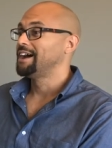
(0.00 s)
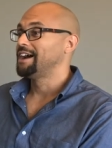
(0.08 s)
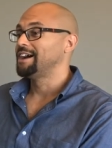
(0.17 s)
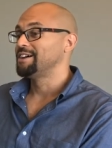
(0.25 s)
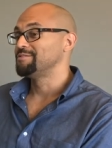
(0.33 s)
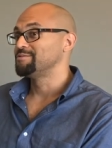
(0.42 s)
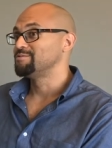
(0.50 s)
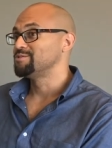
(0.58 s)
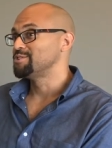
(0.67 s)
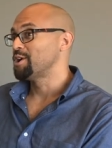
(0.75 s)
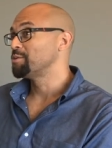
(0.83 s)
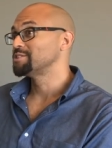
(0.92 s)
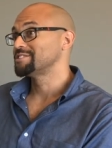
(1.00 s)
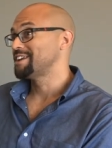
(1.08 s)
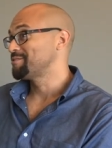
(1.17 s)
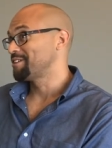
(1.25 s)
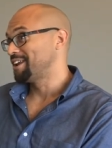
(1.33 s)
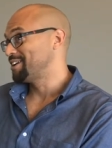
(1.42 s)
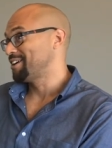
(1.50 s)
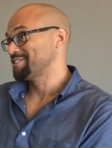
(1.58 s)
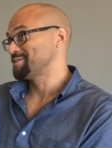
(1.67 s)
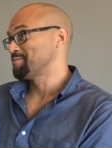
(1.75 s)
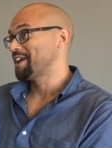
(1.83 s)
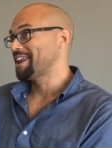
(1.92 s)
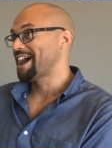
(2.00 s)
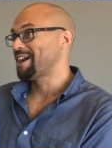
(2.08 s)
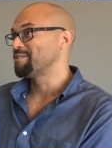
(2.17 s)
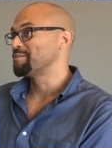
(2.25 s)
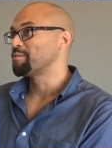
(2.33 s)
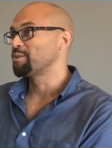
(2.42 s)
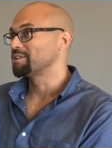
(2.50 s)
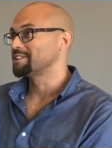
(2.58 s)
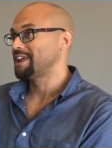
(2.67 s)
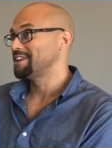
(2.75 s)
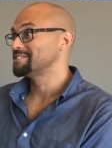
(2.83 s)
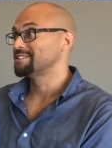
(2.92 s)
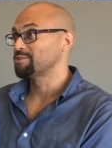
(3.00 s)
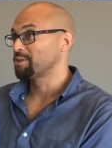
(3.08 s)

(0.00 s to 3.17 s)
Uh, no one should ever underestimate how important that is and